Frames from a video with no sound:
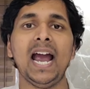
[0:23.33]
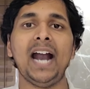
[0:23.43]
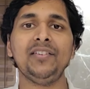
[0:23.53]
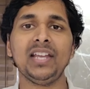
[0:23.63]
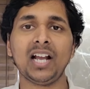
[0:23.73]

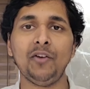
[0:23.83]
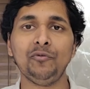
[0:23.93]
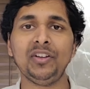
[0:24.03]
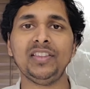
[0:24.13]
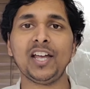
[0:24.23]
and they
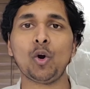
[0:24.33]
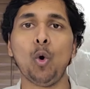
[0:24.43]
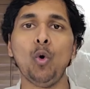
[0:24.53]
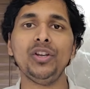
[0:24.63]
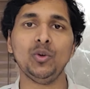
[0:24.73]
come with their
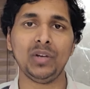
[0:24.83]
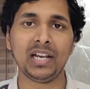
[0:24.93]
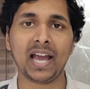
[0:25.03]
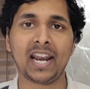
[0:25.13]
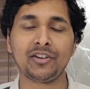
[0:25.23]
own
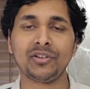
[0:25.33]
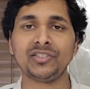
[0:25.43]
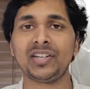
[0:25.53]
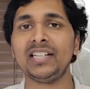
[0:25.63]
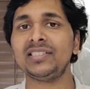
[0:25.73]
unique
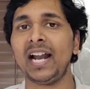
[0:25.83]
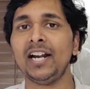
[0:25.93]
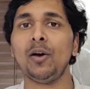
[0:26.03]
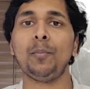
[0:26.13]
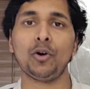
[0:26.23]
characteristics
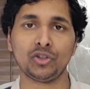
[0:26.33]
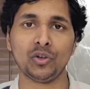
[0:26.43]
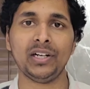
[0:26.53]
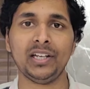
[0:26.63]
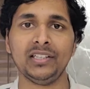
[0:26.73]
and
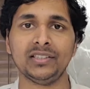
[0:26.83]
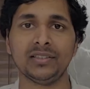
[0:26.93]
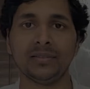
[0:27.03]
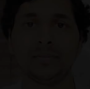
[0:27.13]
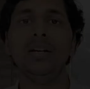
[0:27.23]
opportunities.